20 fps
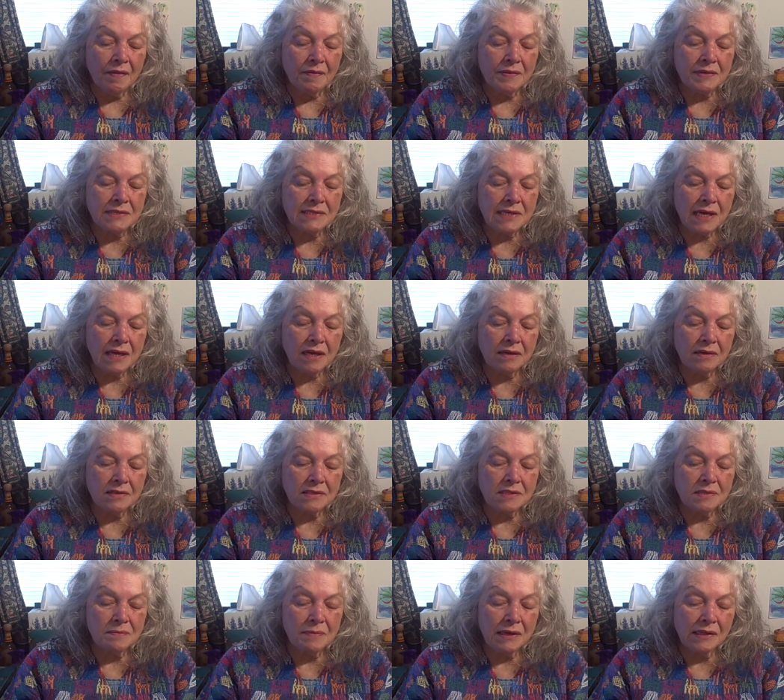The
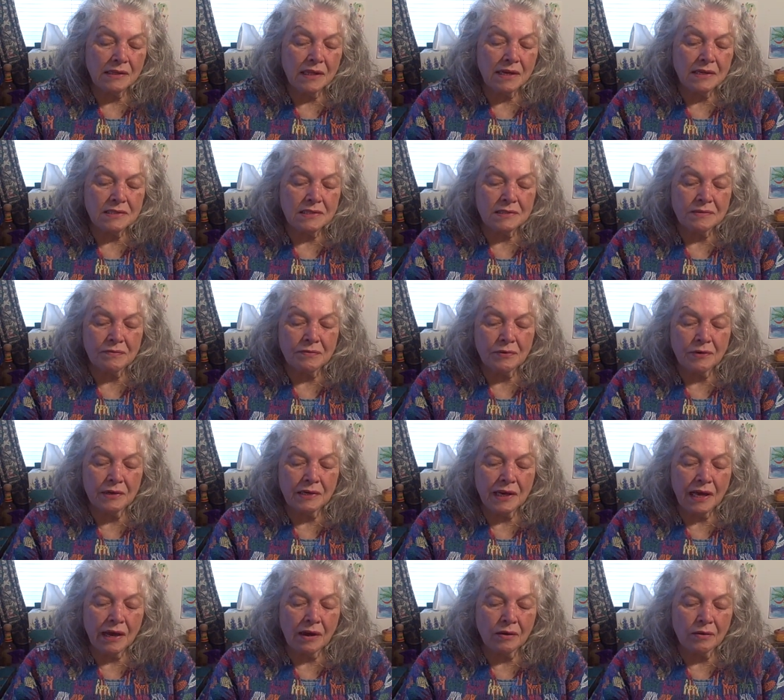seance may last for an
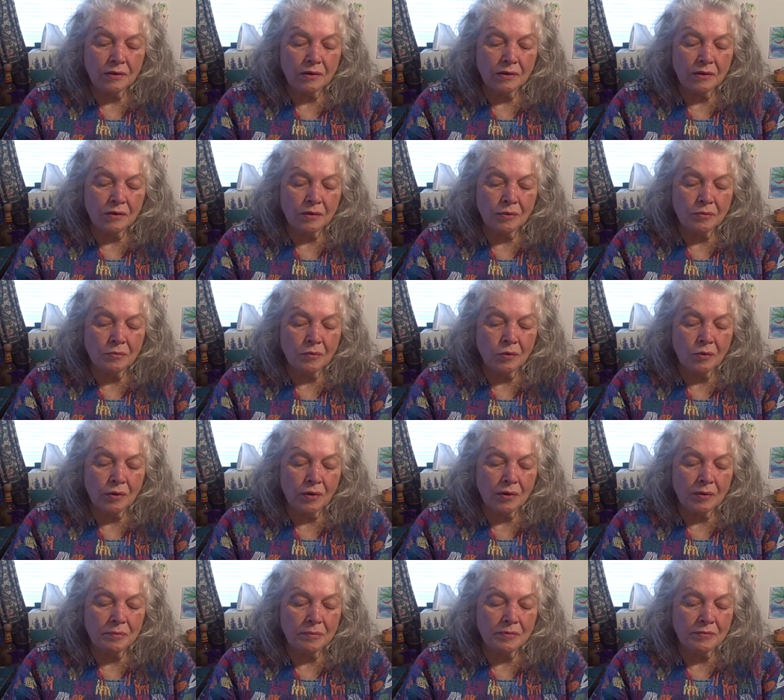hour or
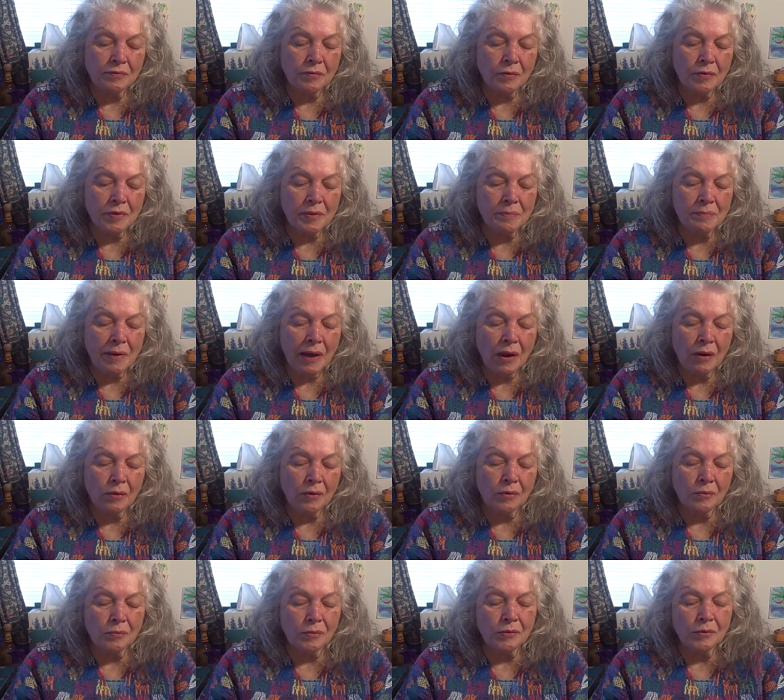more before the
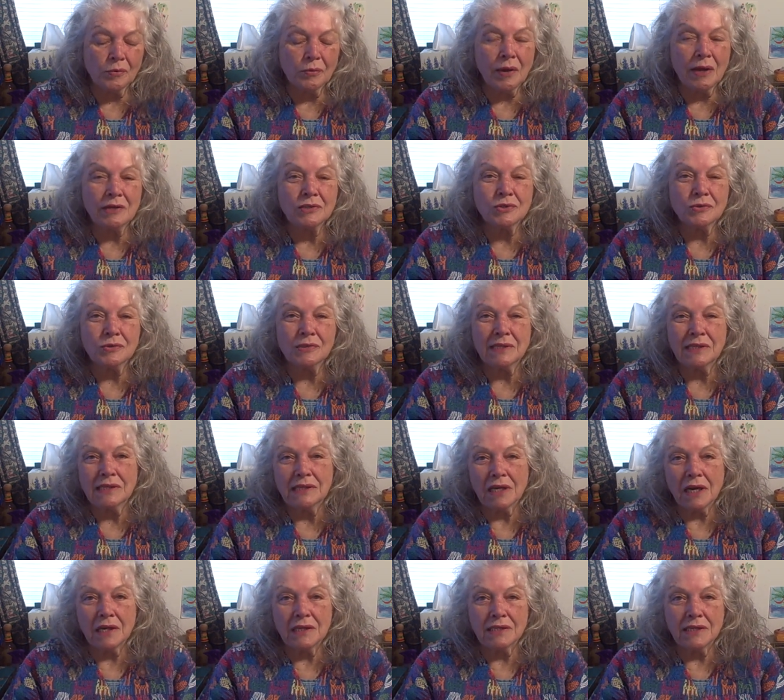power will gradually
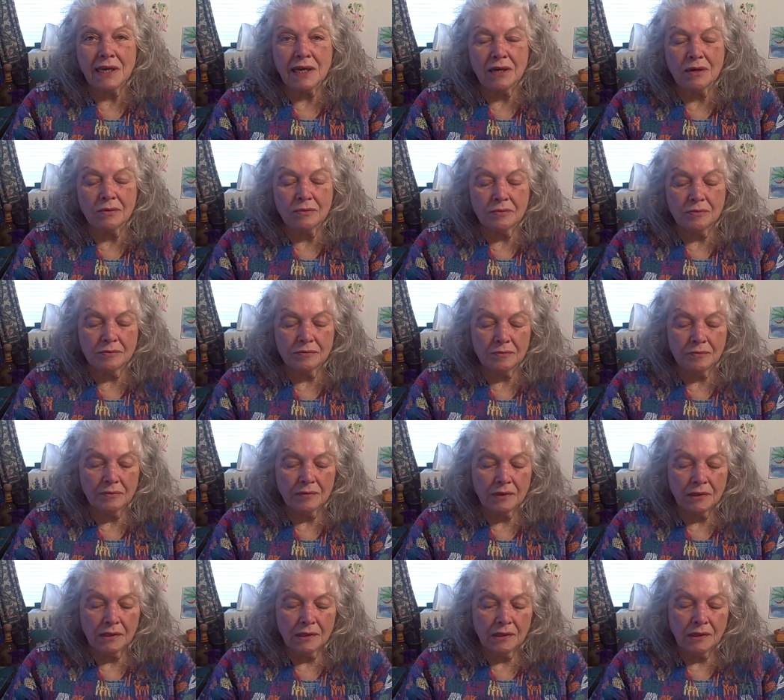die down.
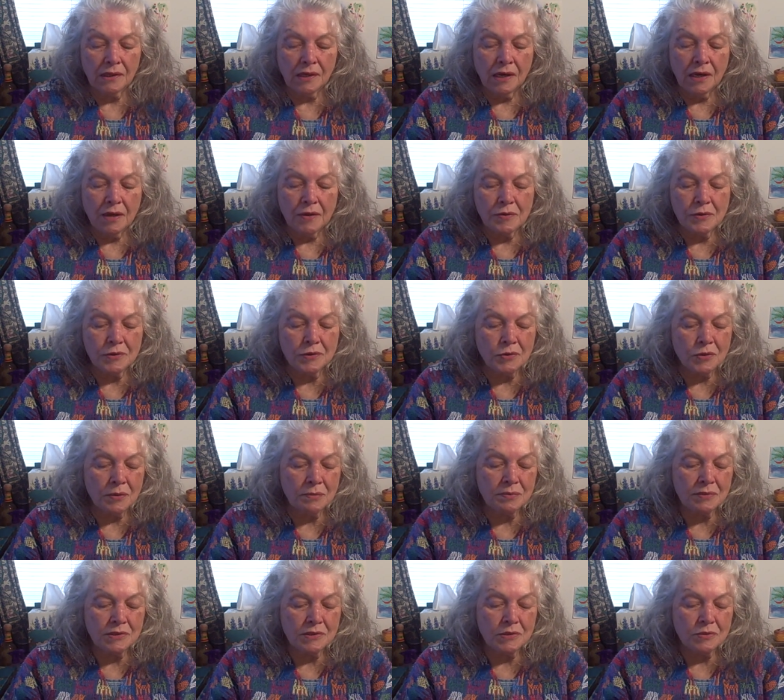The
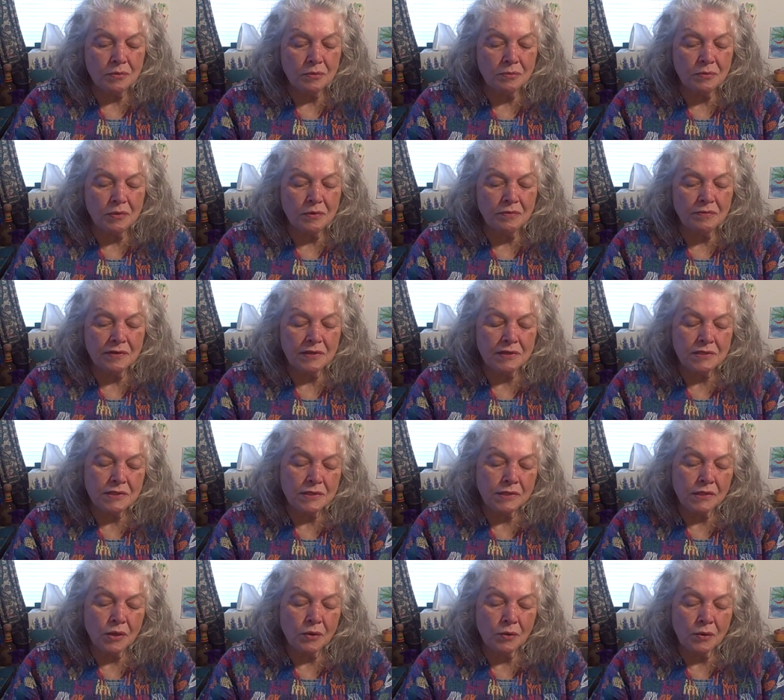trumpets will move at a
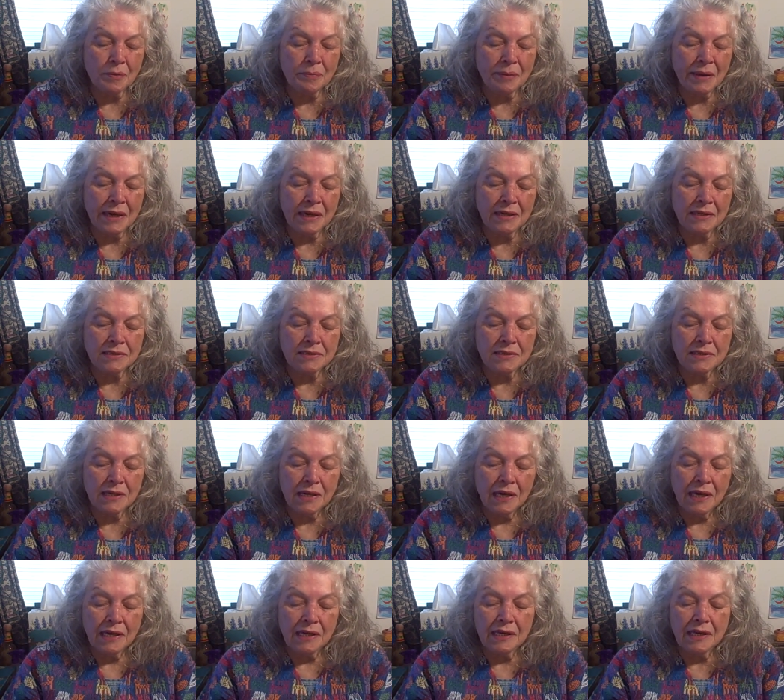slower pace,
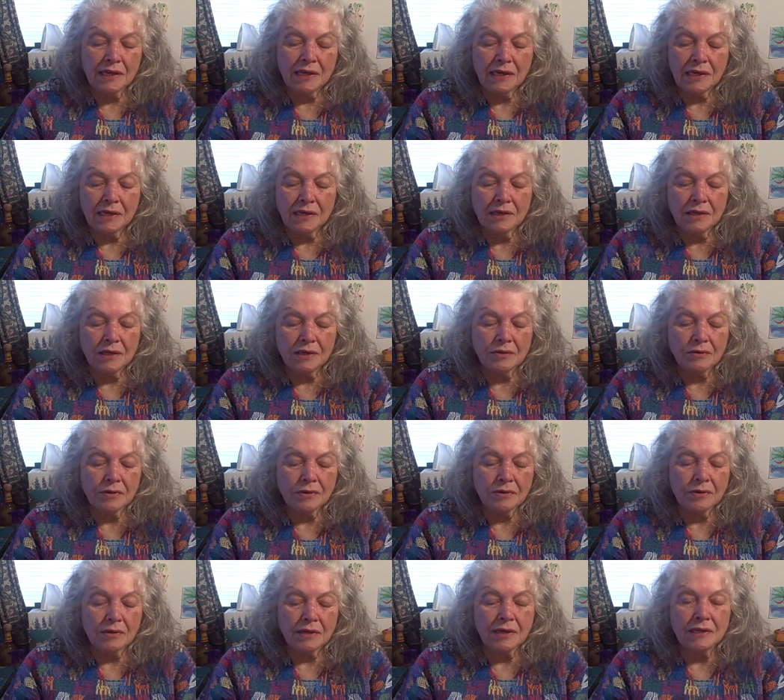getting
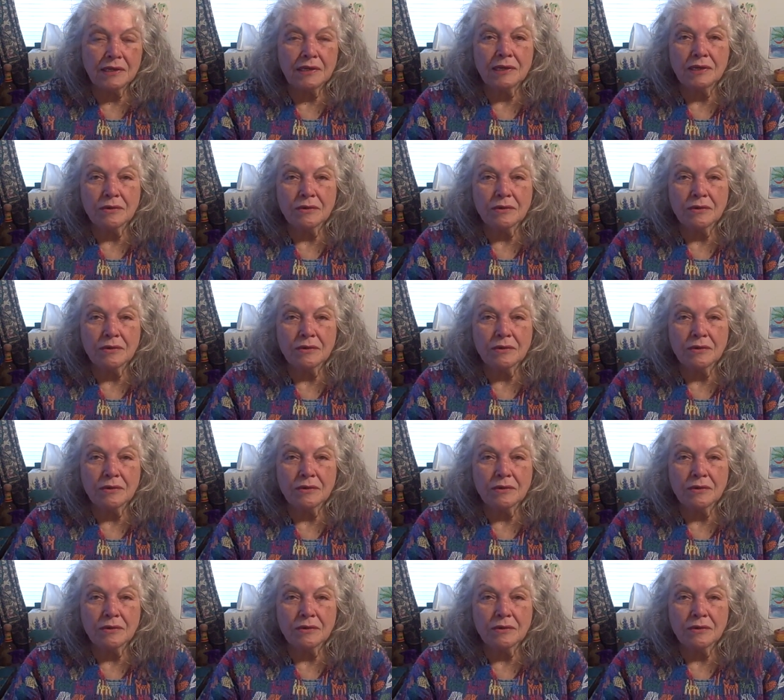nearer and